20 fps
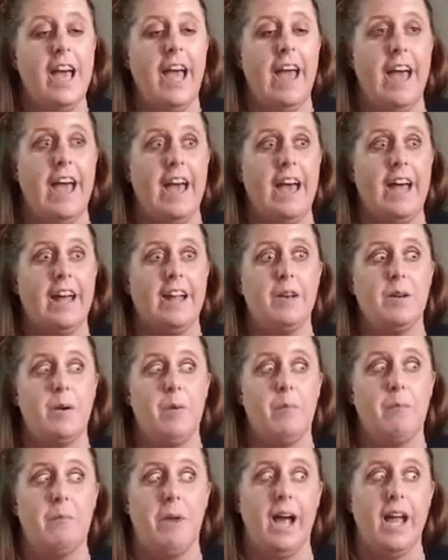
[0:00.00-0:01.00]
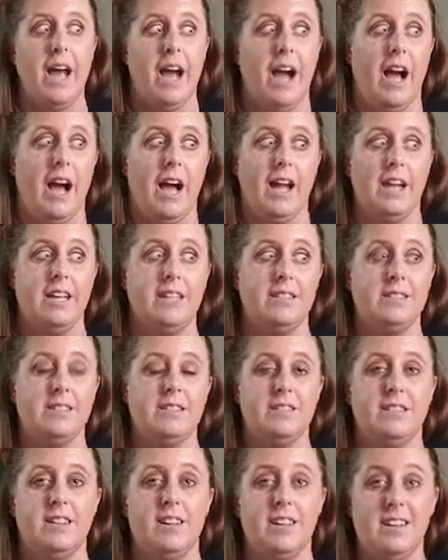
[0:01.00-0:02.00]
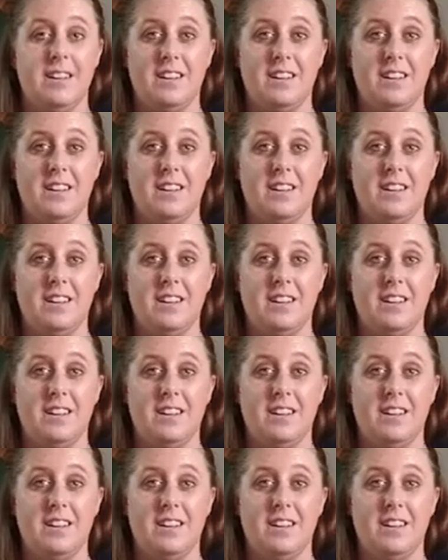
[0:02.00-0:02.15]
and my eyes